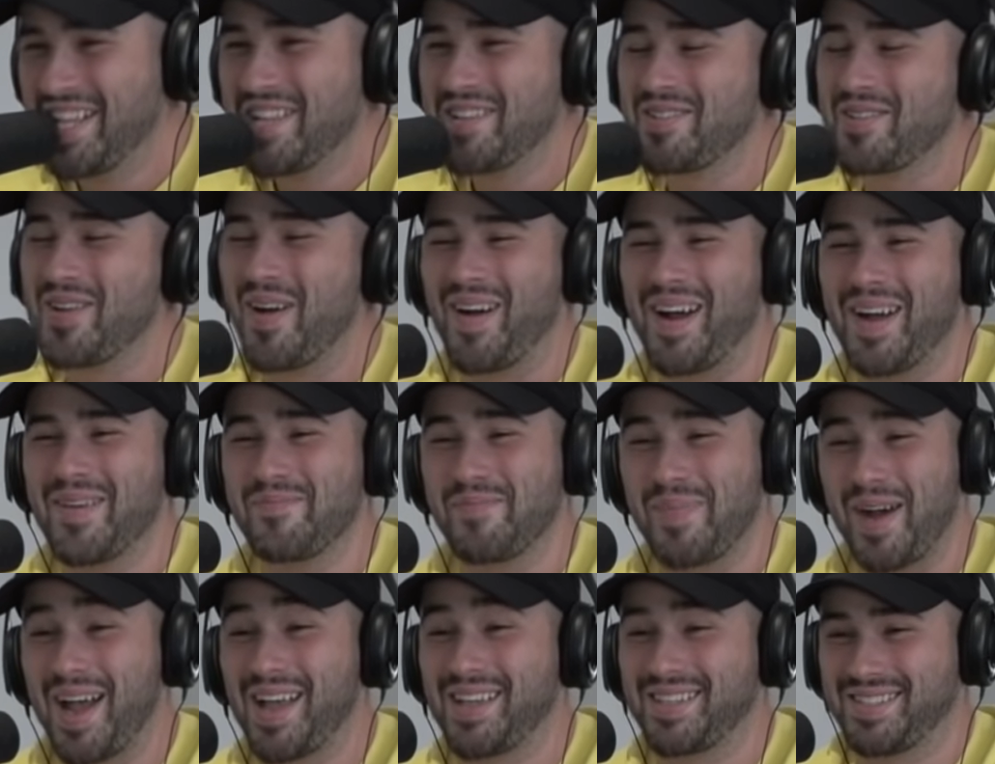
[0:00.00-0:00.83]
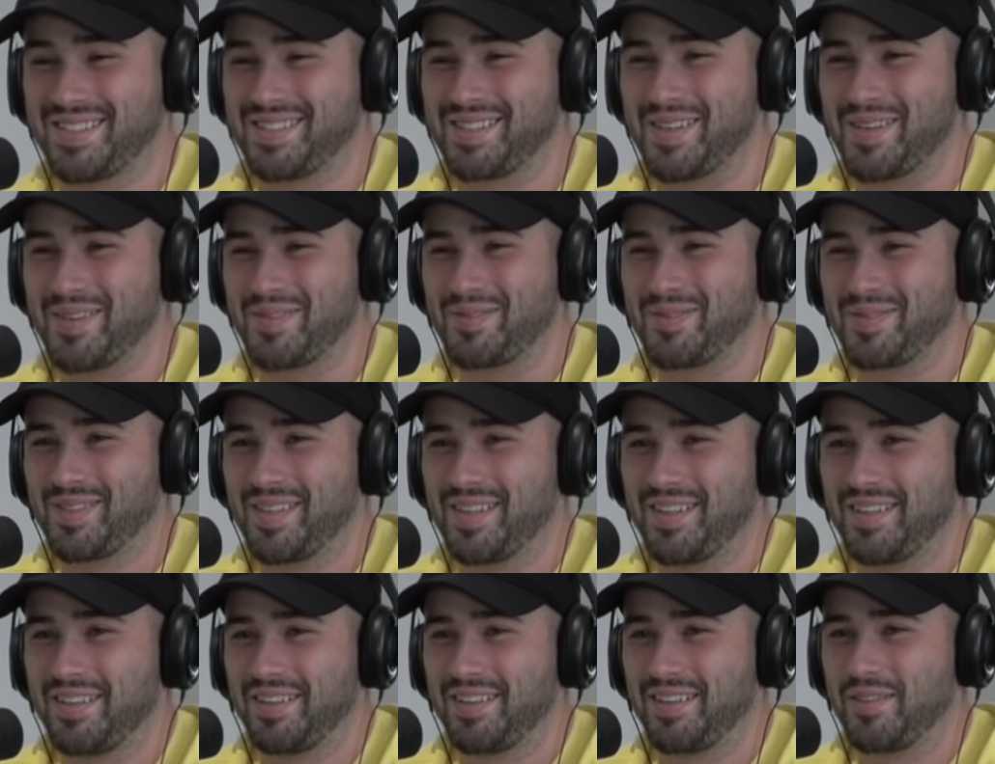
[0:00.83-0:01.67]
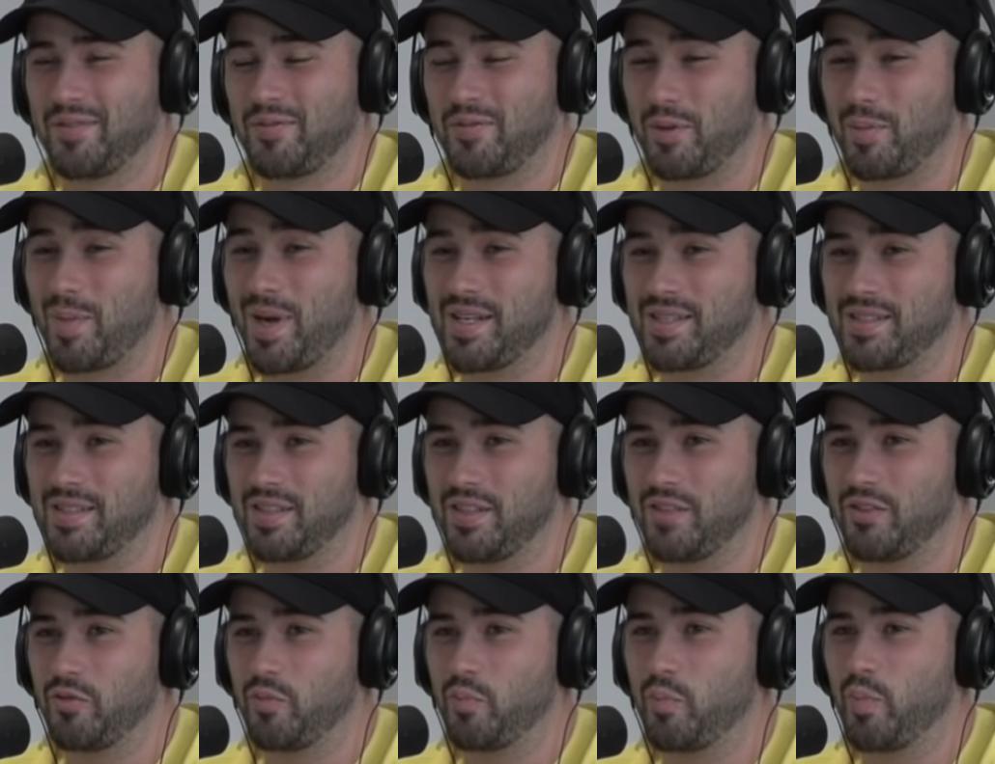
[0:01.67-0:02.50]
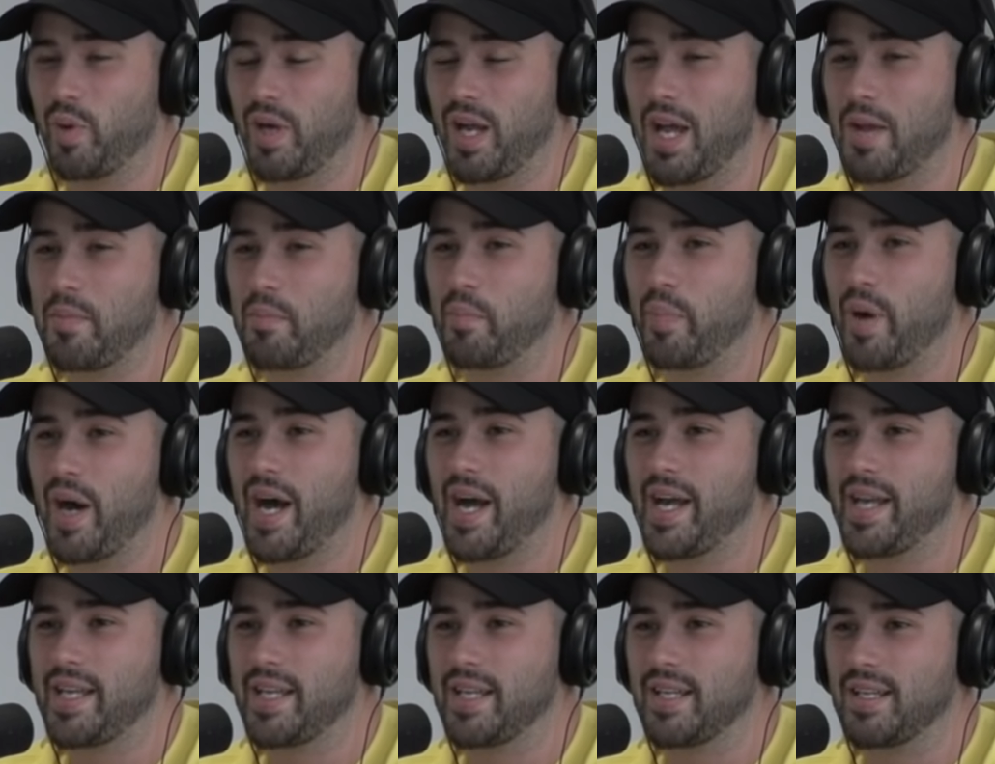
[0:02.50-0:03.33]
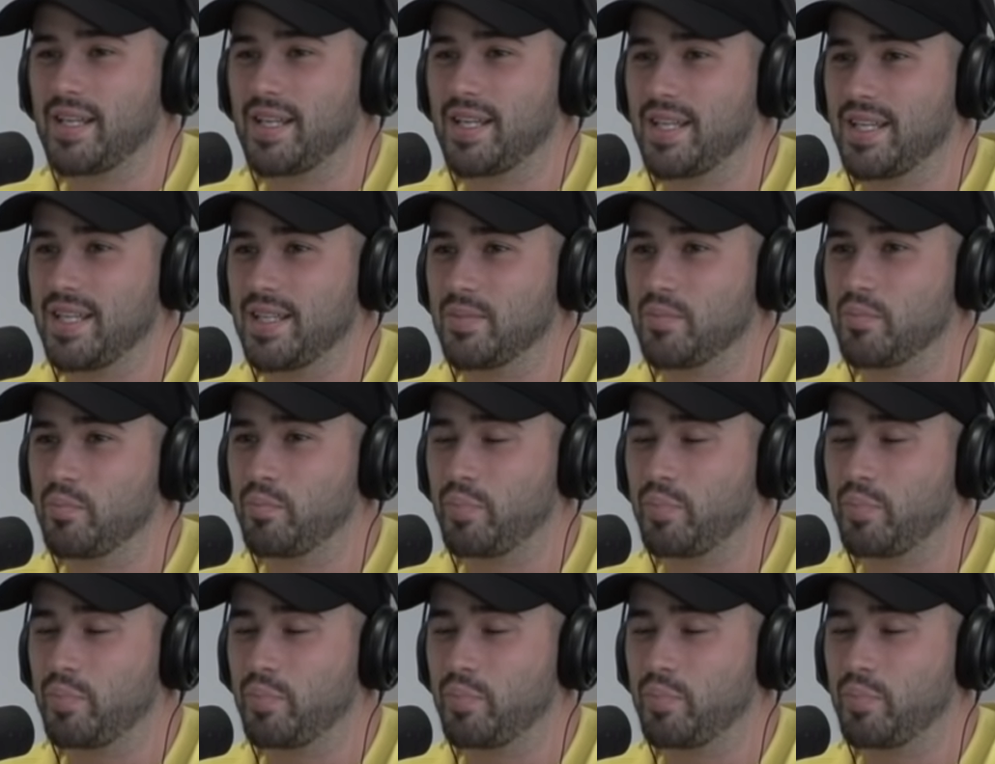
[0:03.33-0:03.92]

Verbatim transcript: No, I buy stuff for myself, but I buy it in